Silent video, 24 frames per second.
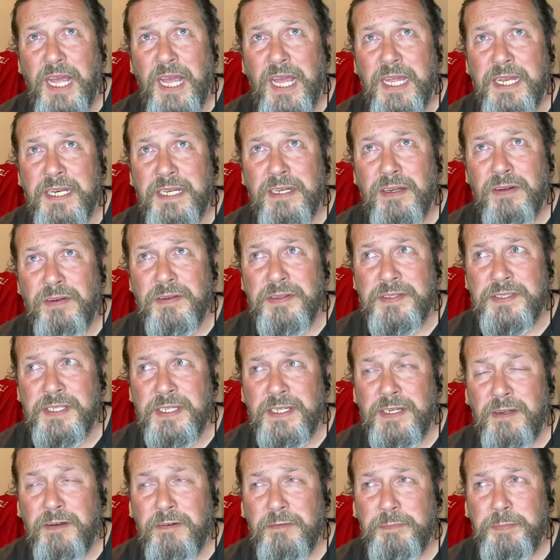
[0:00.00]
And like I said,
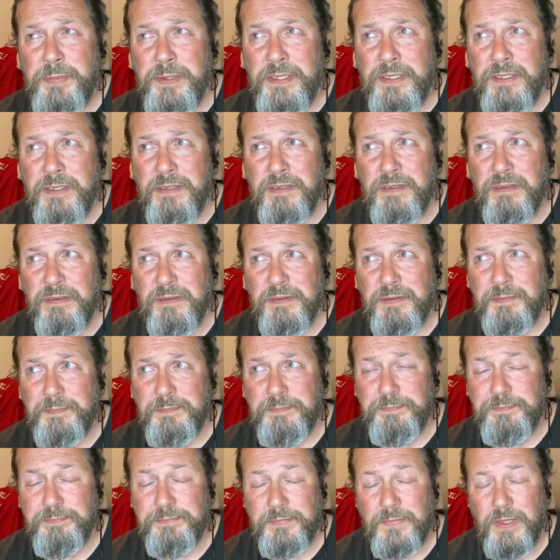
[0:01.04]
I've been
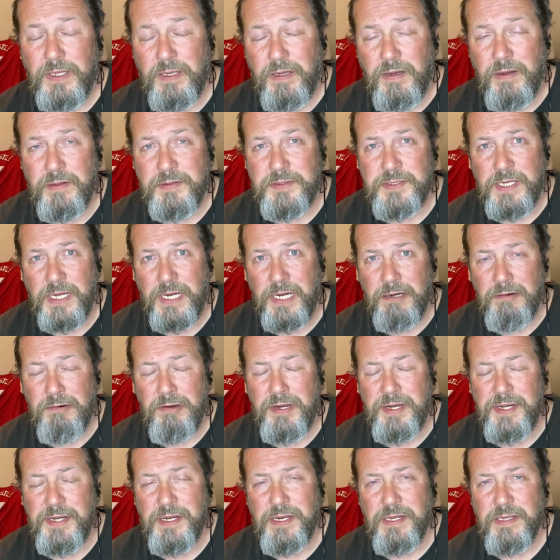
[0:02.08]
Arteta
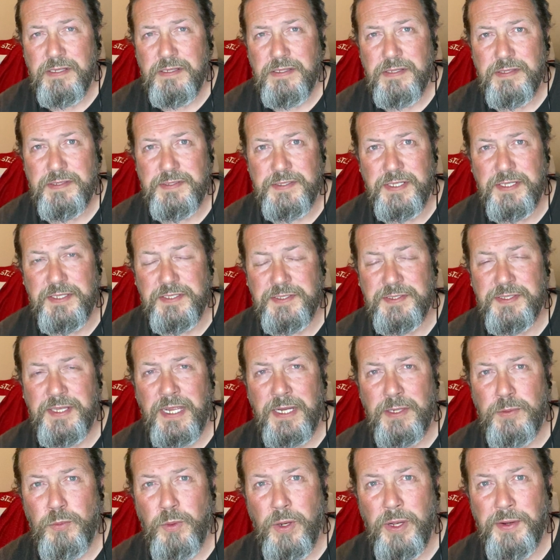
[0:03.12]
in since
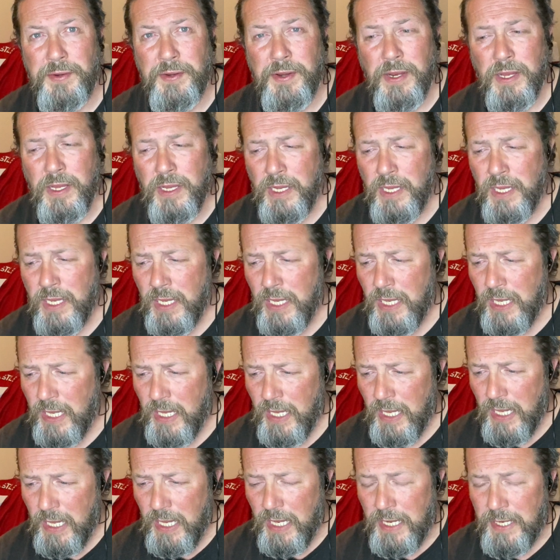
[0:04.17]
day one,
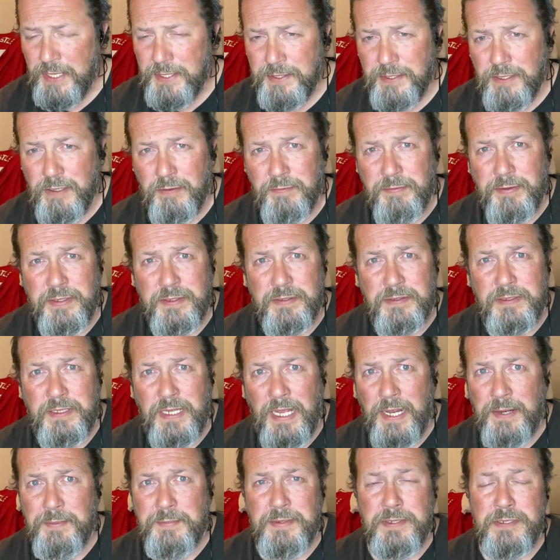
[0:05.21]
and I've had
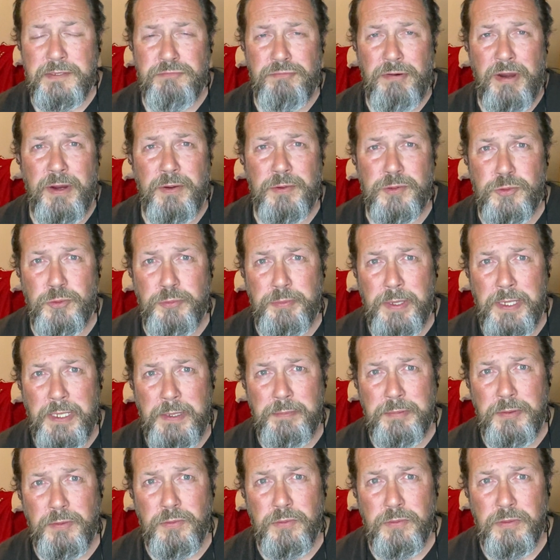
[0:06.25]
countless rows with
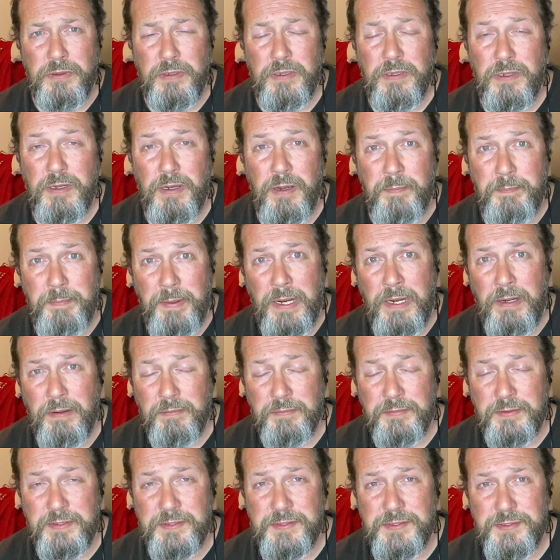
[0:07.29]
people
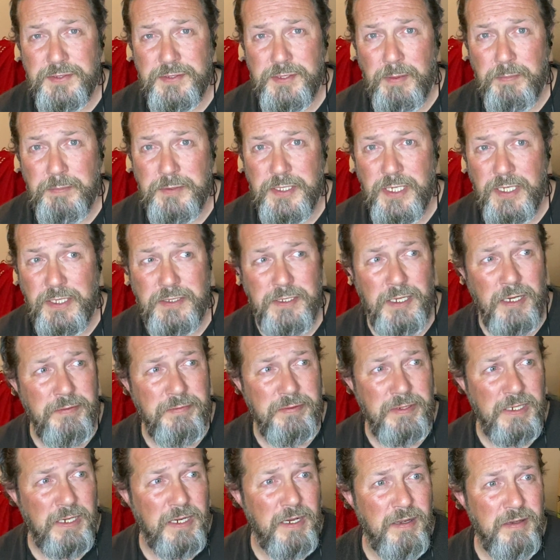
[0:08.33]
about this subject over
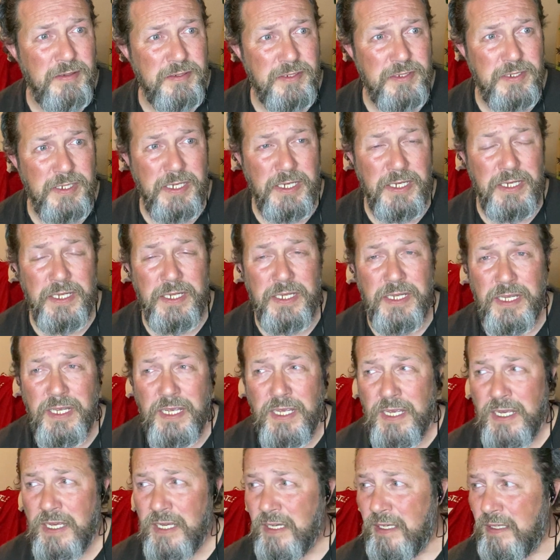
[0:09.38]
the last year,
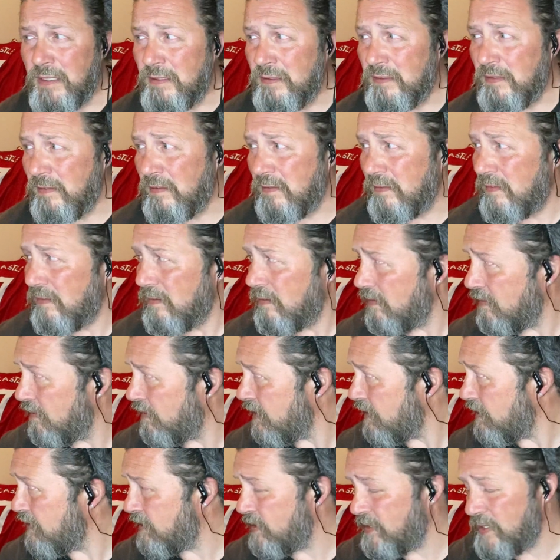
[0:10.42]
and
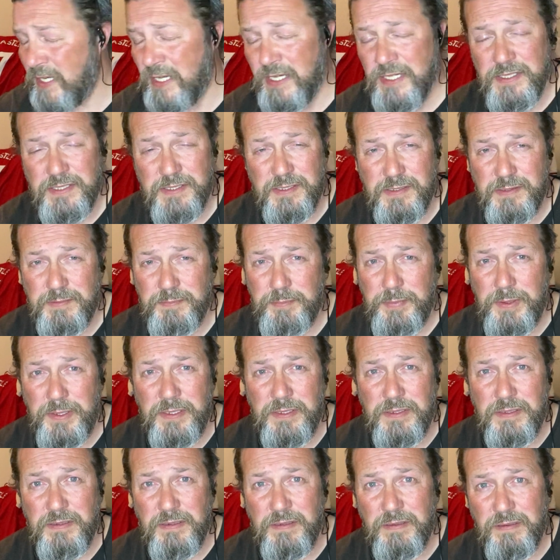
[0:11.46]
this season's
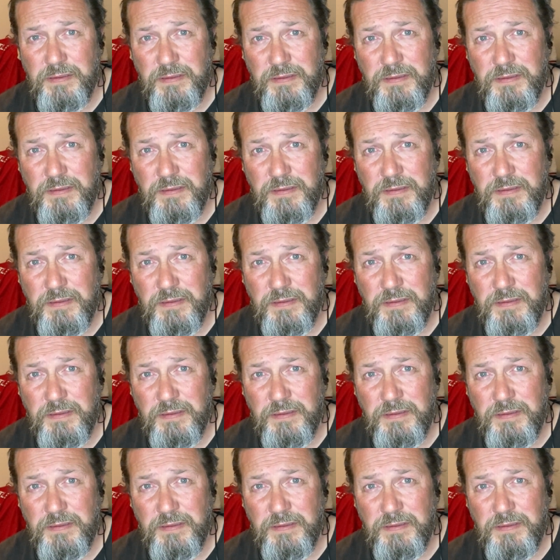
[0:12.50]
been,